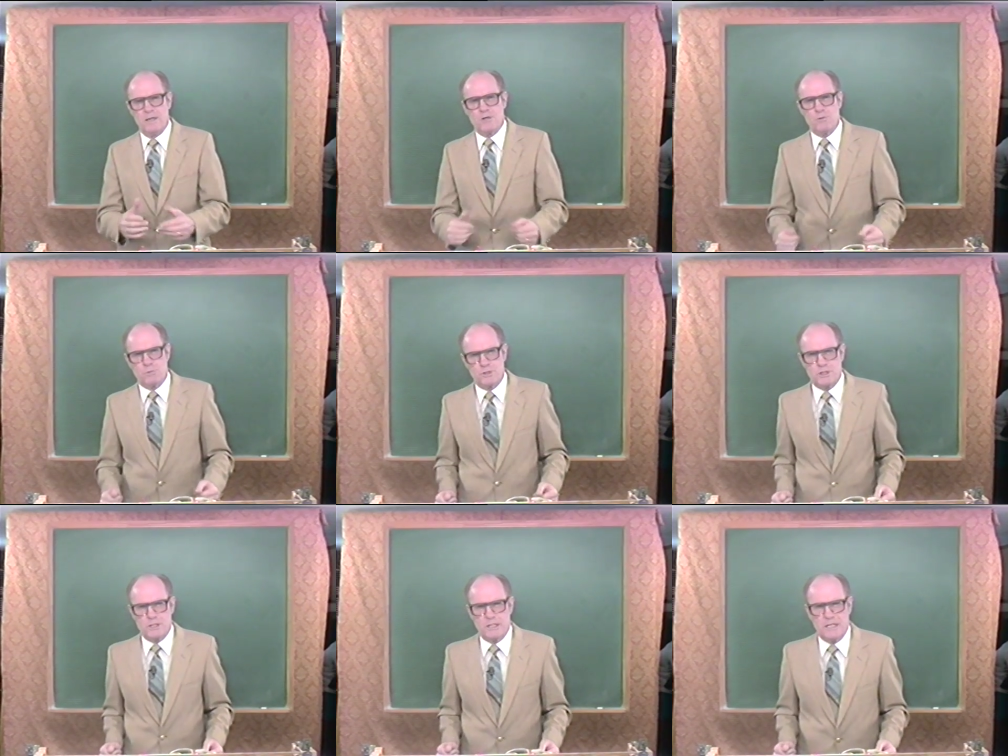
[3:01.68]
You
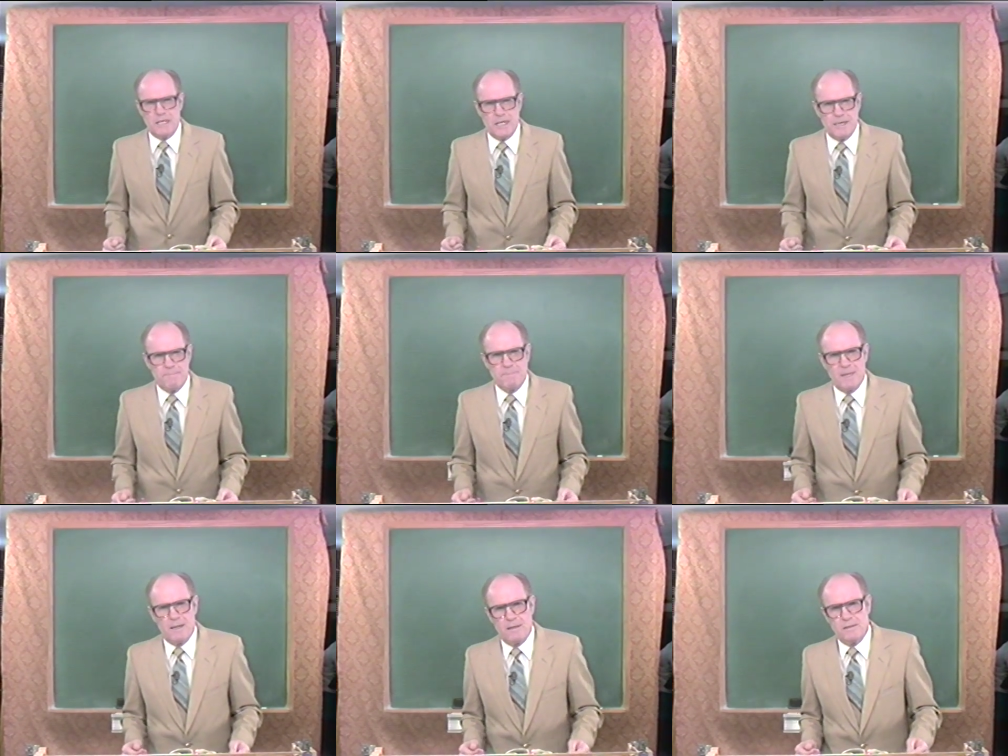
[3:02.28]

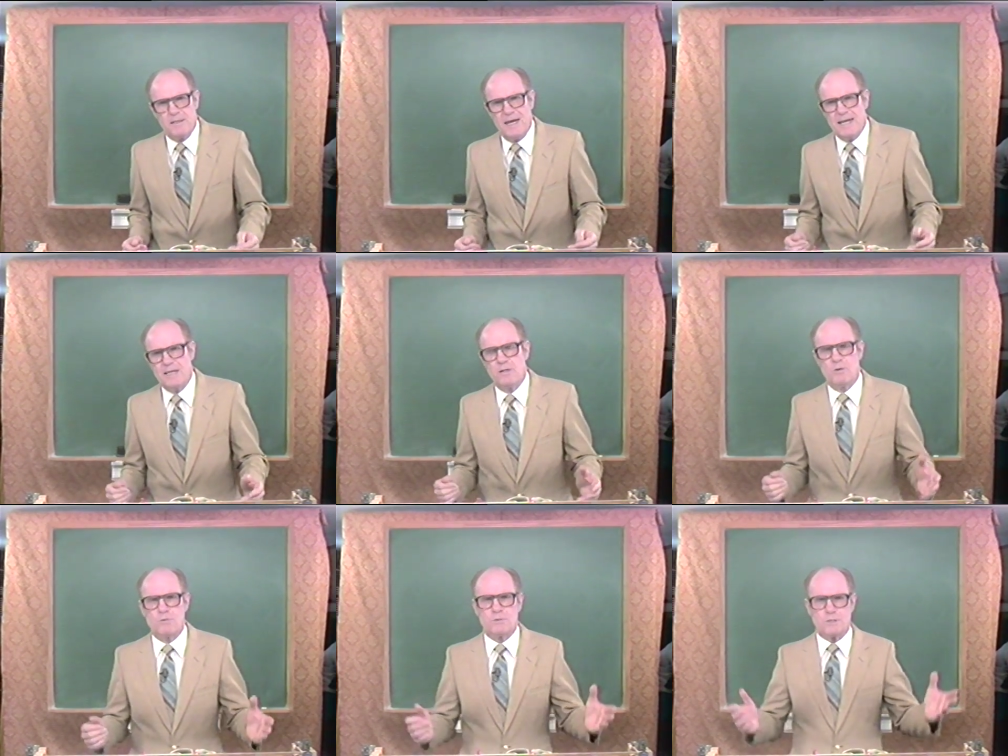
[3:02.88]
see, they
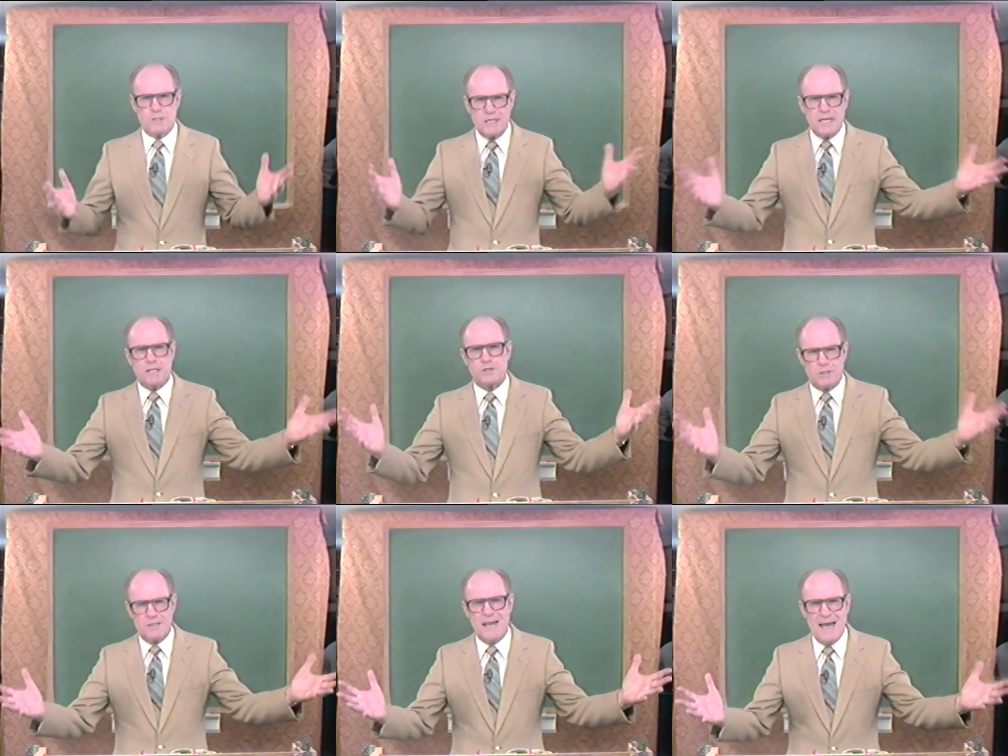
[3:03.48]
don't
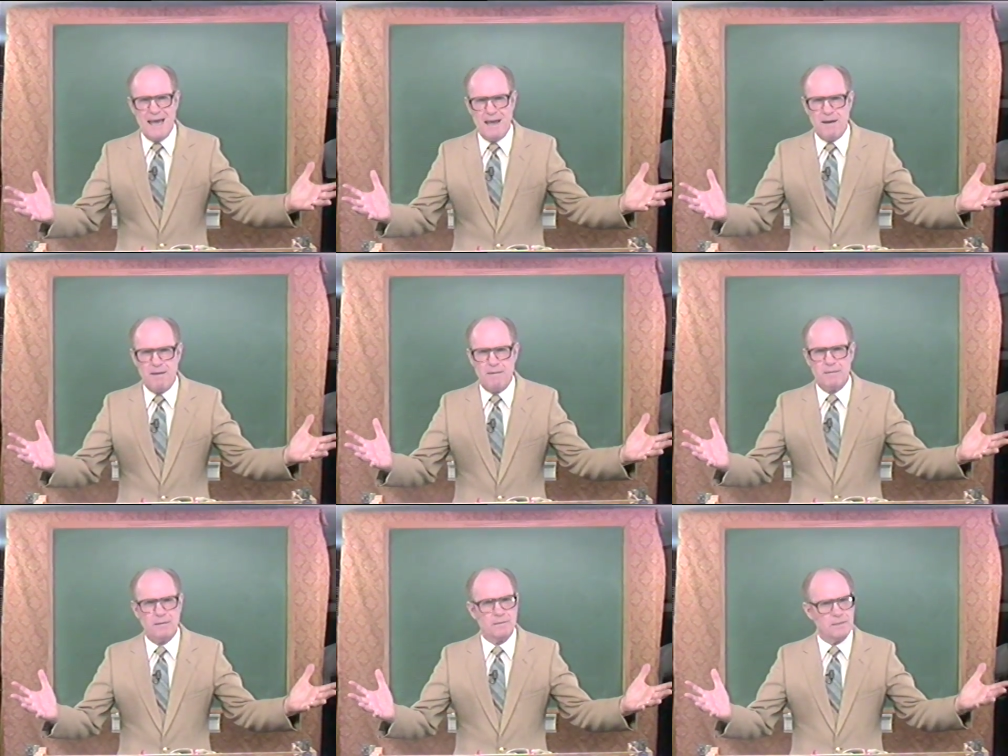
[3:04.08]
teach
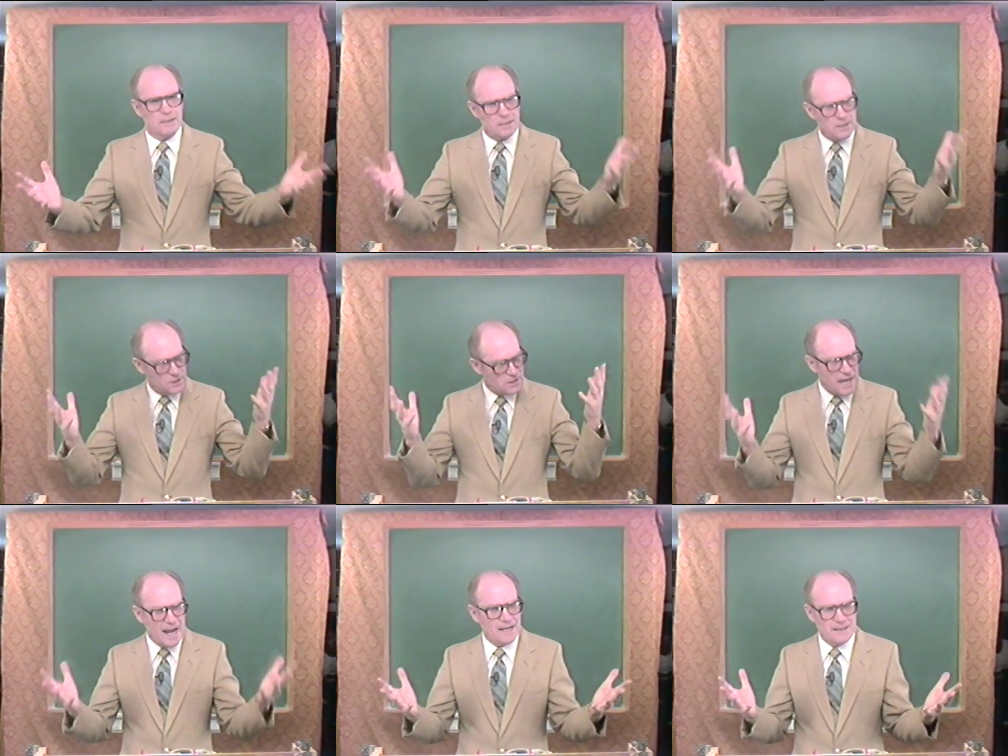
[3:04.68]
now
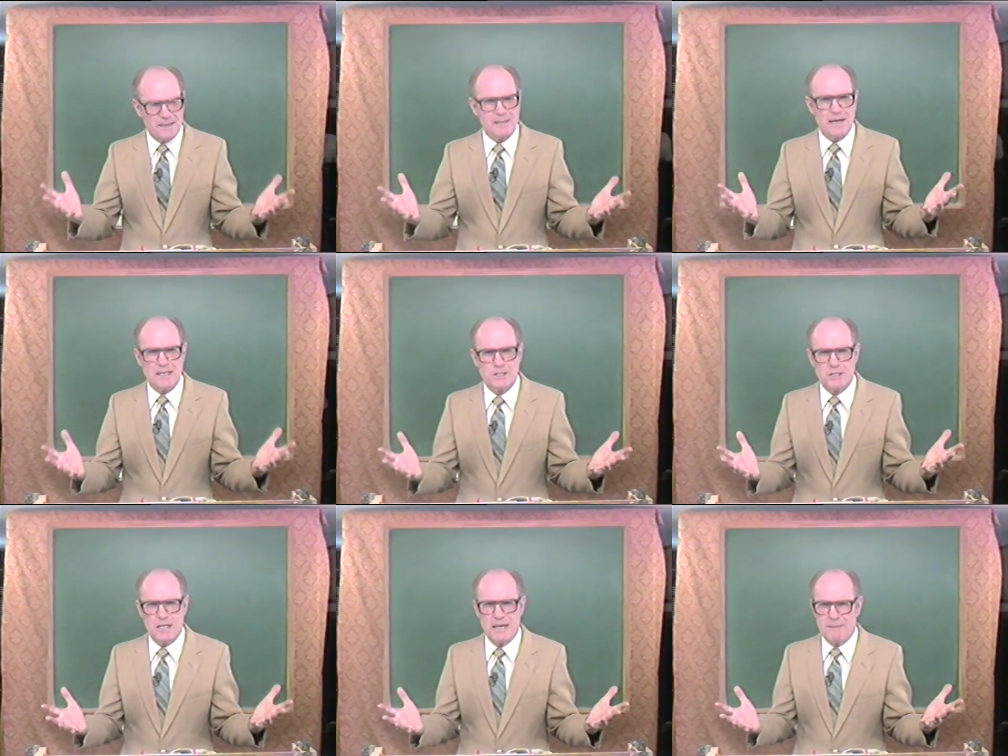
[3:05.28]
exactly
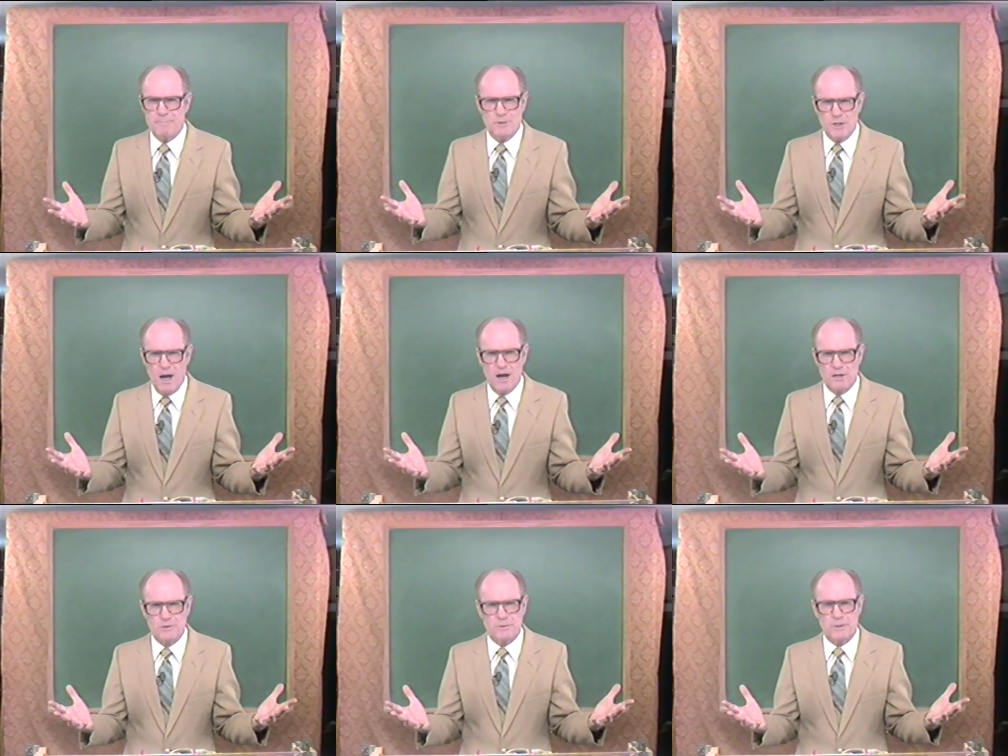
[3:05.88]
that same
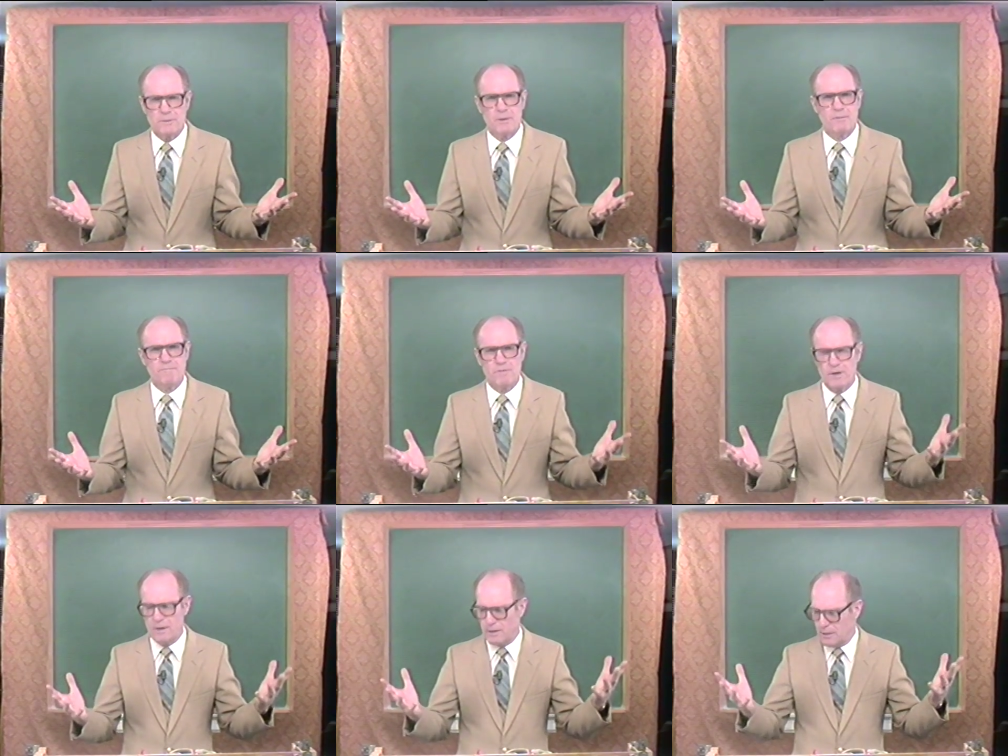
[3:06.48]
doctrine
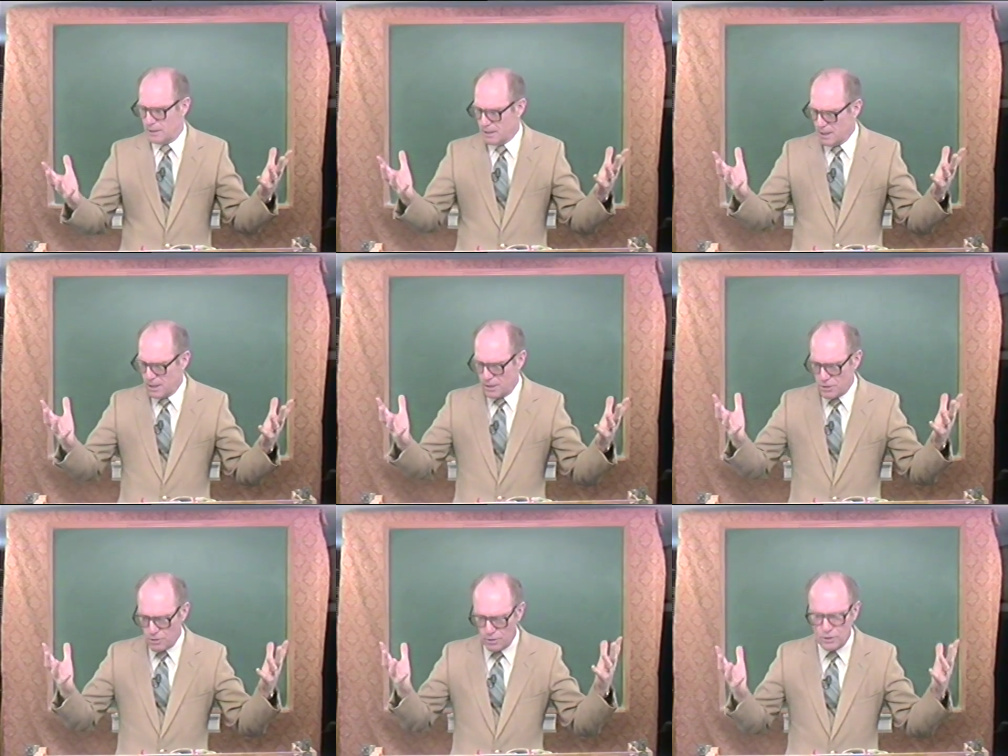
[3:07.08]
of uh,
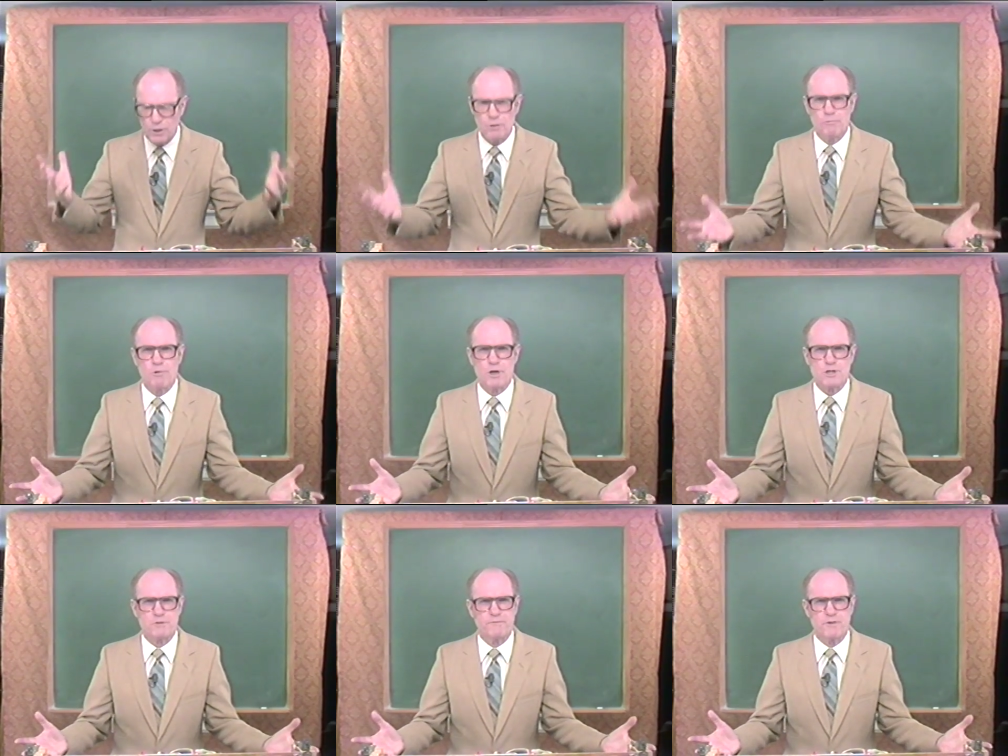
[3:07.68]
your good
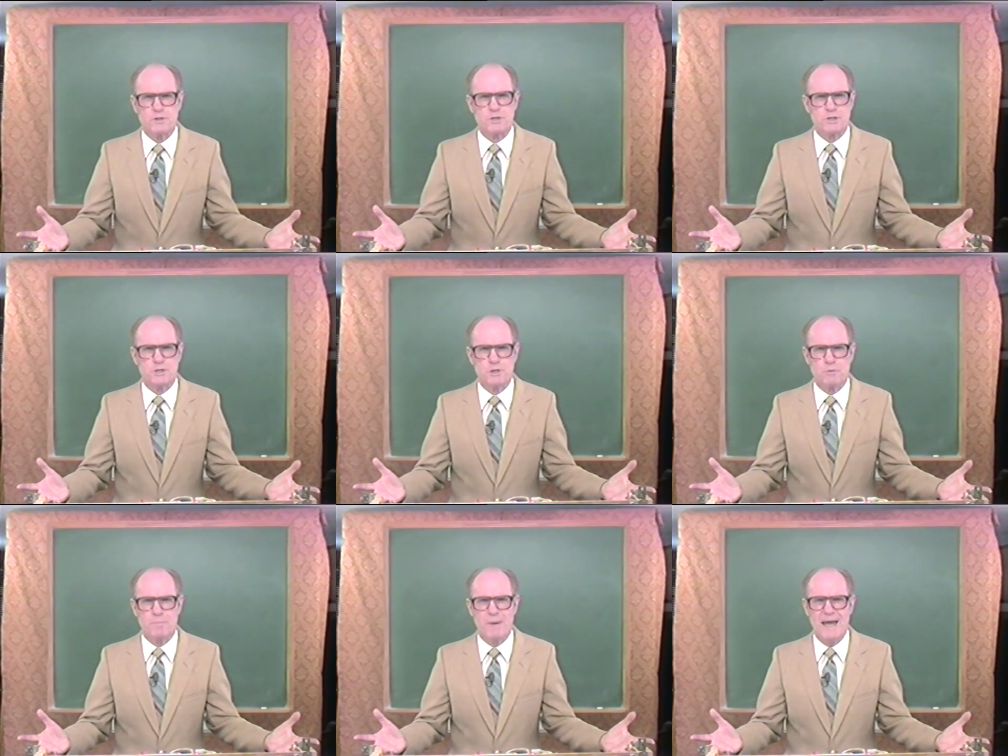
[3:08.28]
works
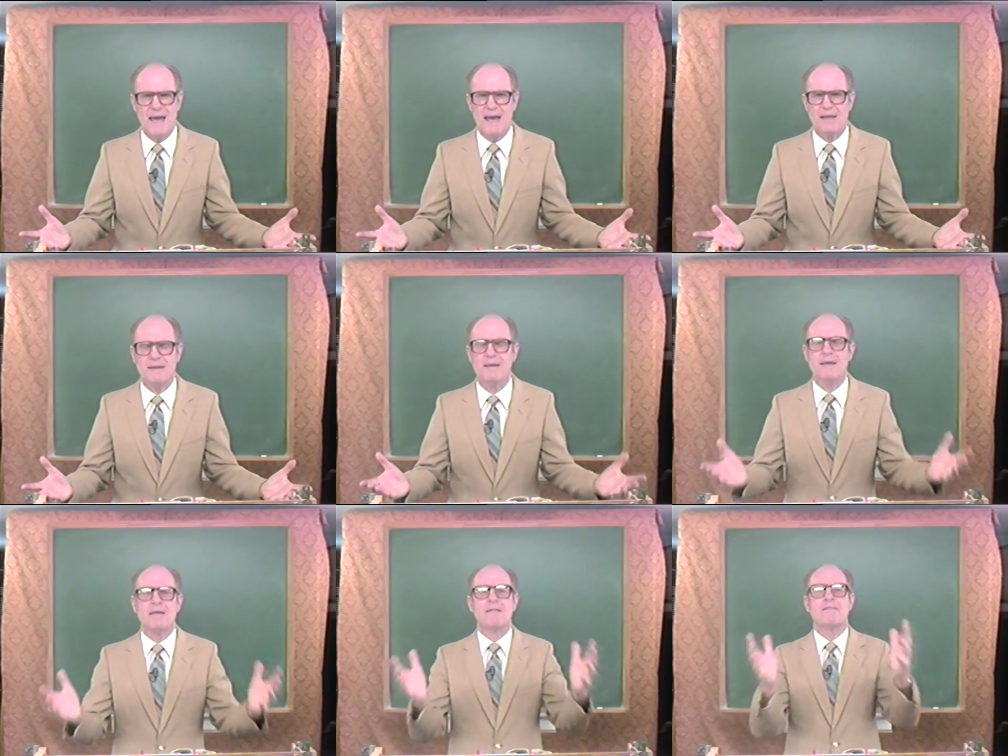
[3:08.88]
versus your bad.